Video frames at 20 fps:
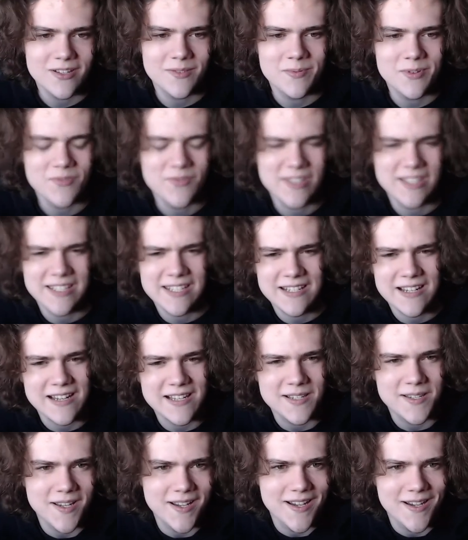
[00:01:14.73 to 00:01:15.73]
been really
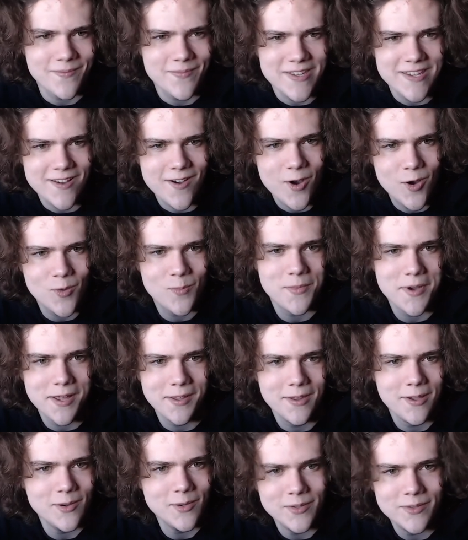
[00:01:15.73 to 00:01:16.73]
nice being home
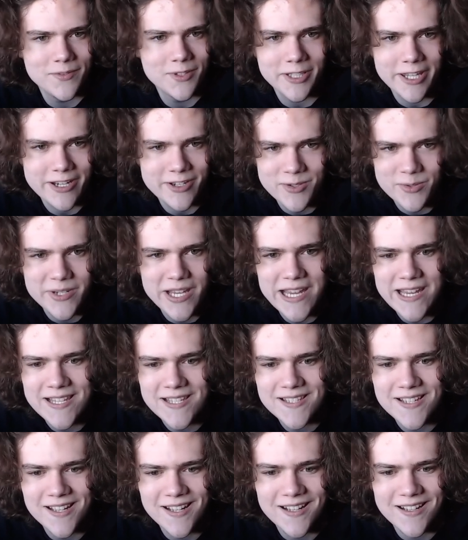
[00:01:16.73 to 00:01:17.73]
alone for like 2
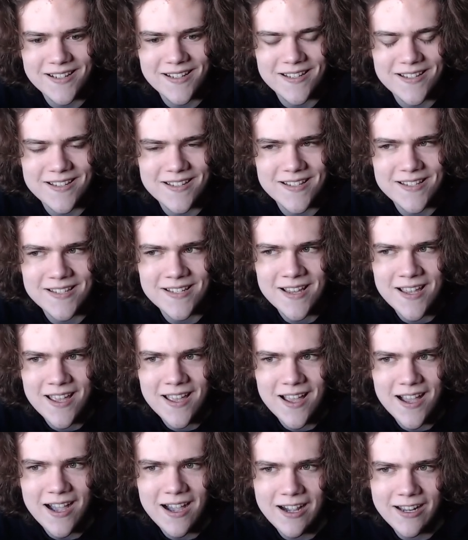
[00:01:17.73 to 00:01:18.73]
days, because
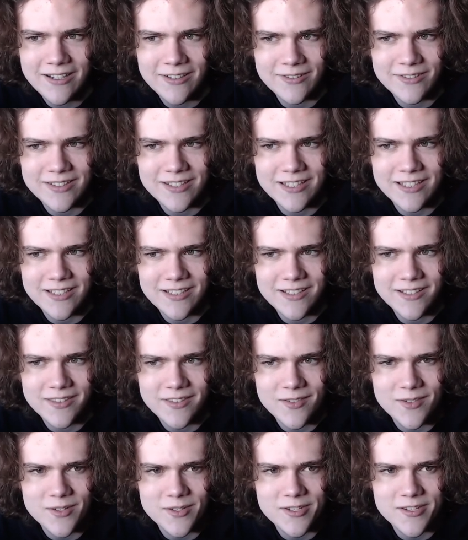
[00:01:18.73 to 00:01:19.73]
I don't think
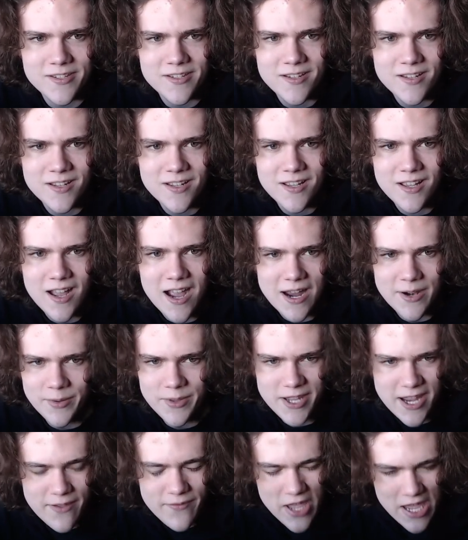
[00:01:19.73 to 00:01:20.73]

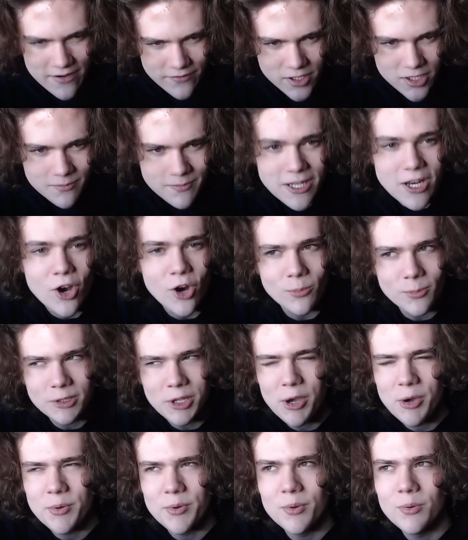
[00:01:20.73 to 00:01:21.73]
I've ever been home
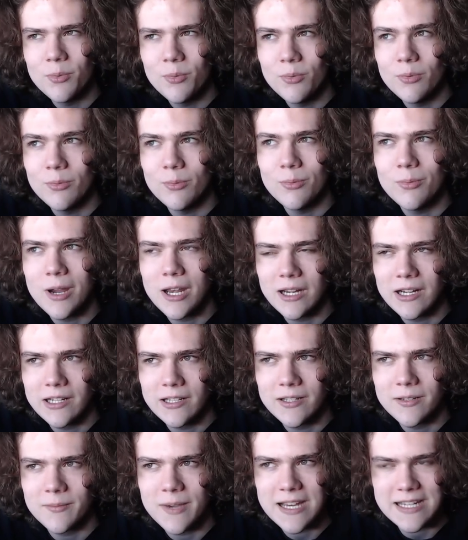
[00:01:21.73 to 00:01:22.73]
alone
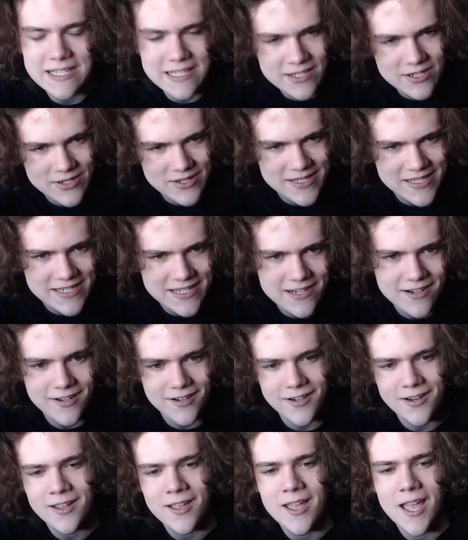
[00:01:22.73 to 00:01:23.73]
when my sister isn't
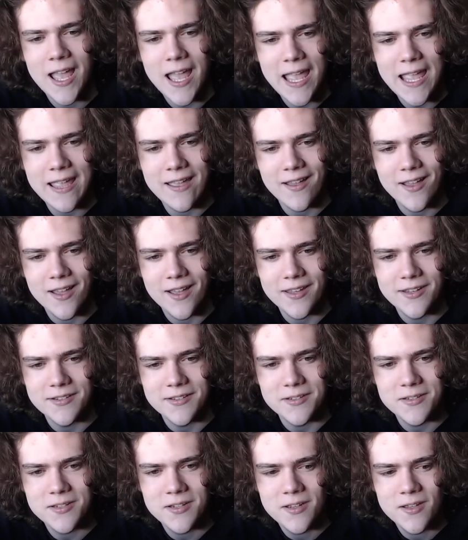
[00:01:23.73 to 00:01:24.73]
here, and